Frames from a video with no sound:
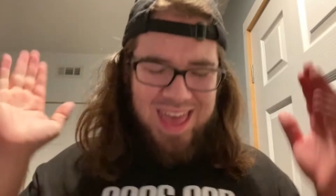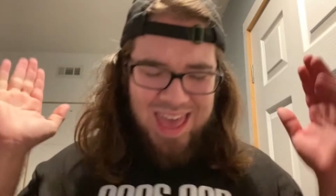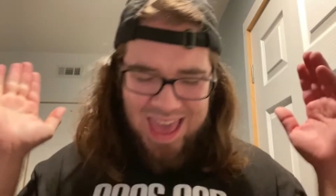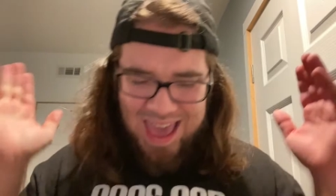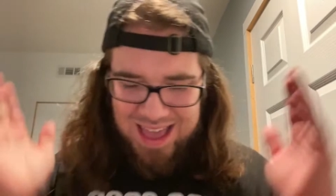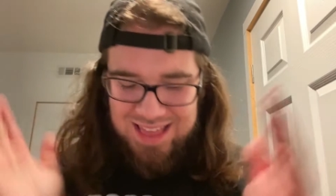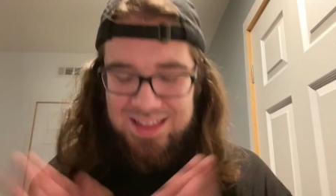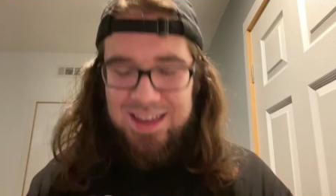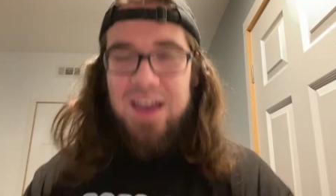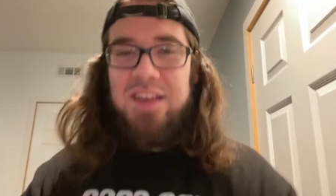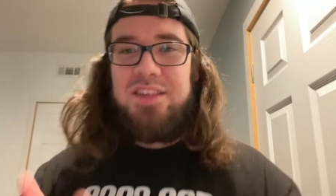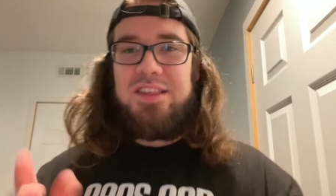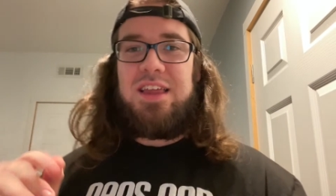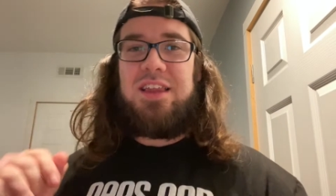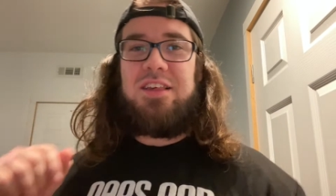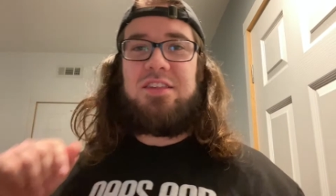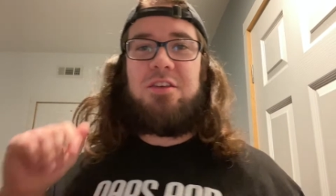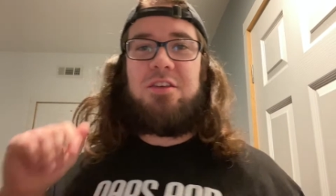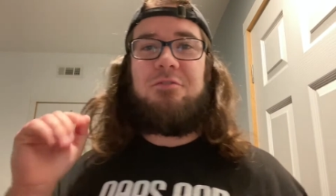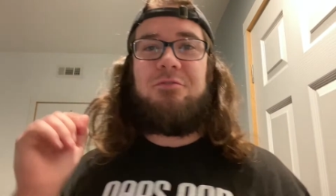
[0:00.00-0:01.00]
And yes, it
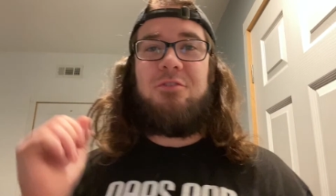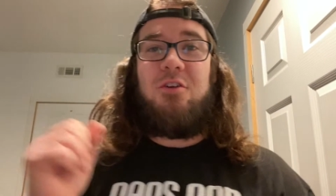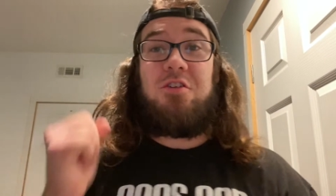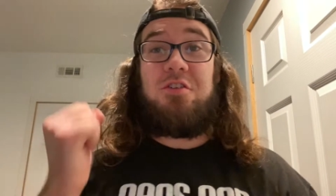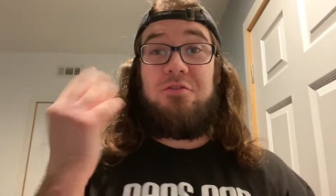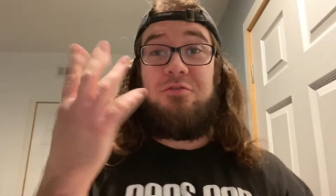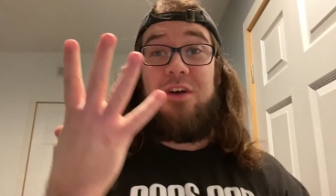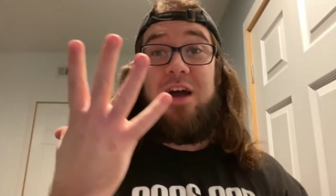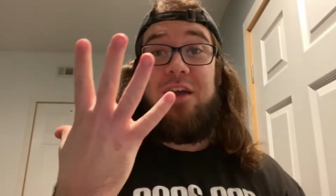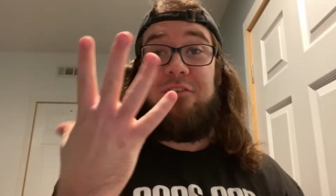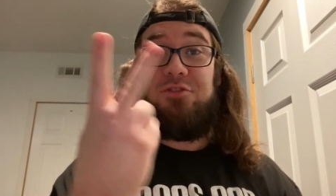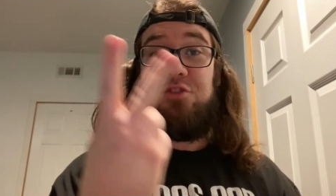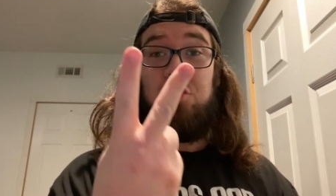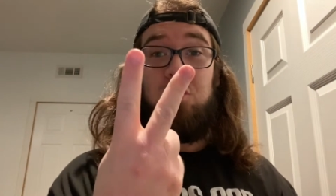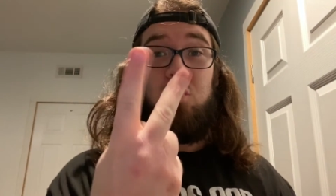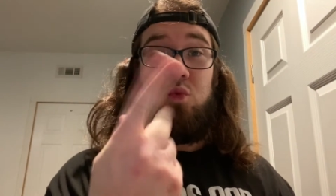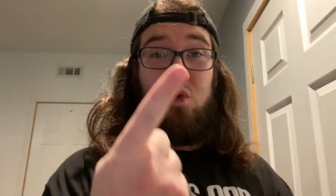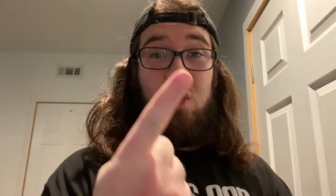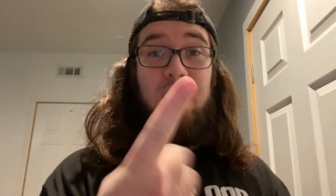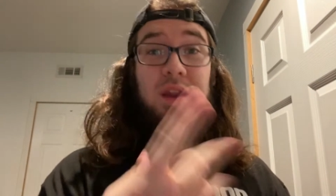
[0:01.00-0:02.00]
is the first
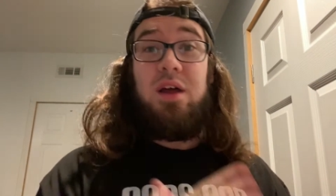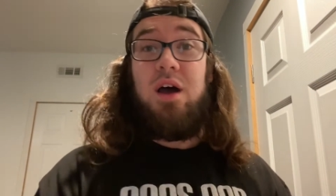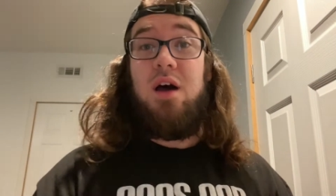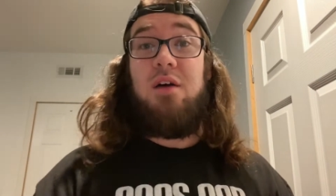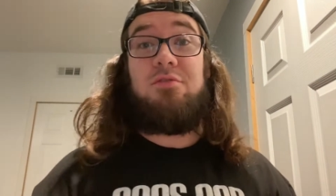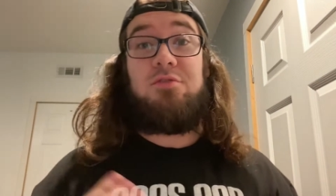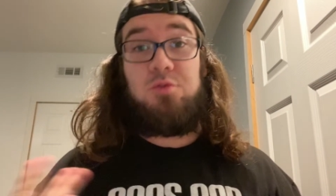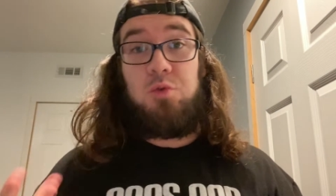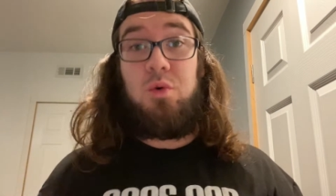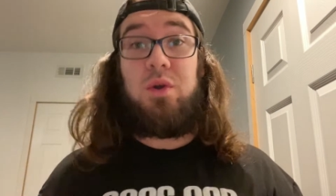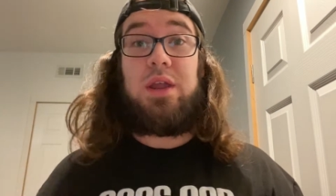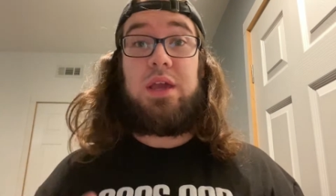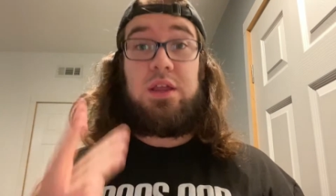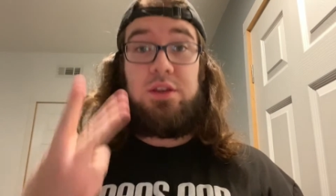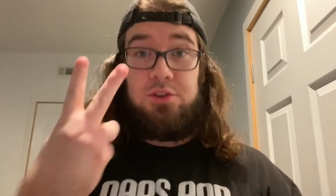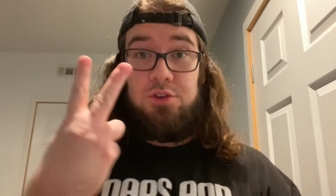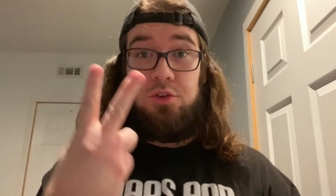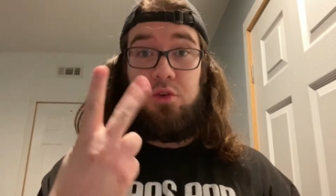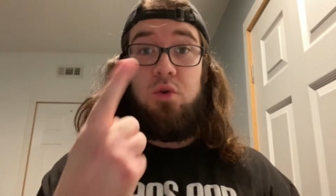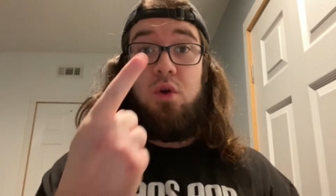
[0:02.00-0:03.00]
5-2-1 of
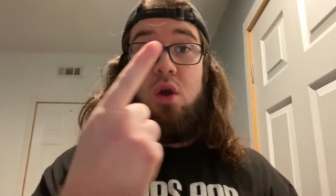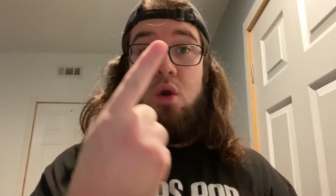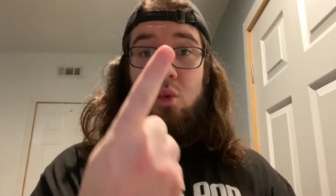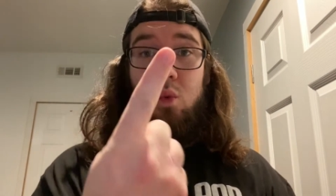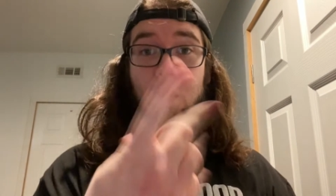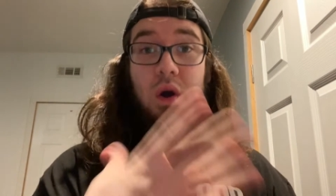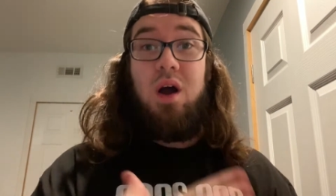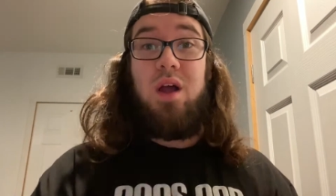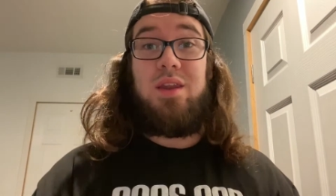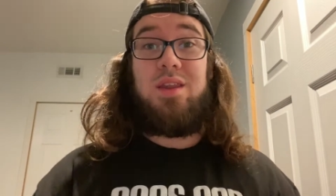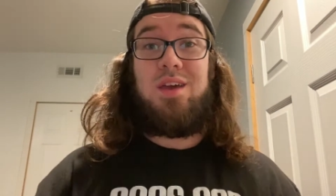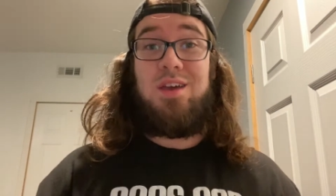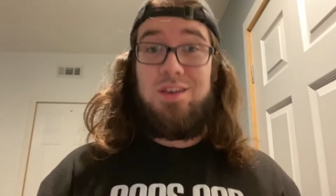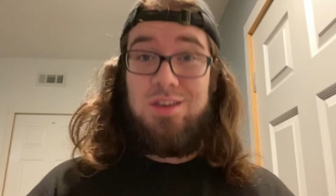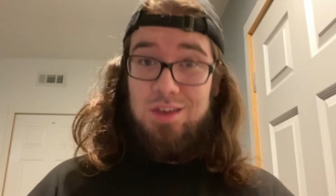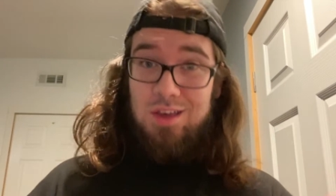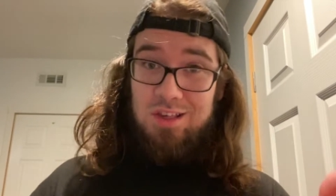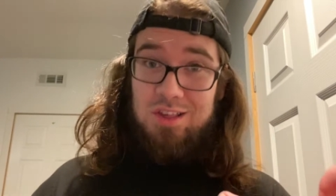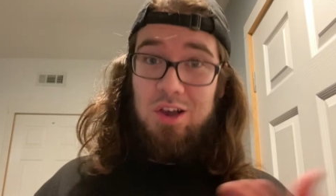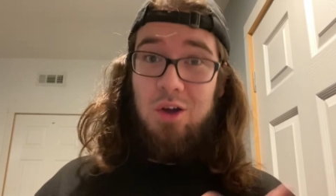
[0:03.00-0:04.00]
2021.
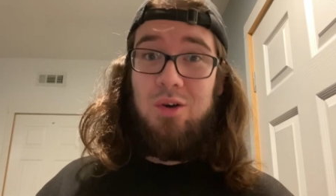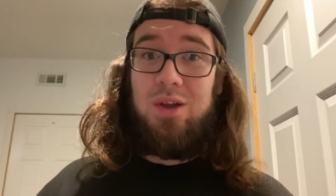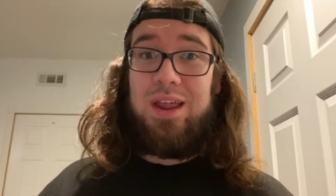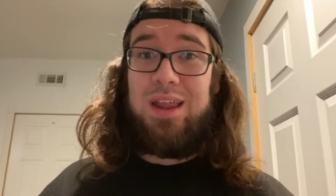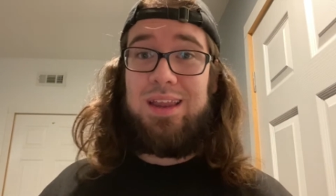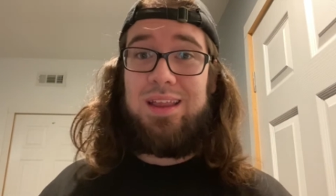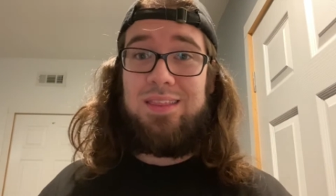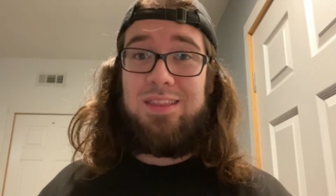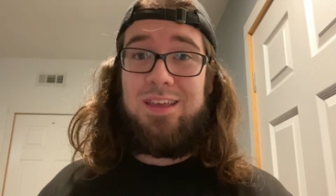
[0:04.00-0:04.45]
You saw what I did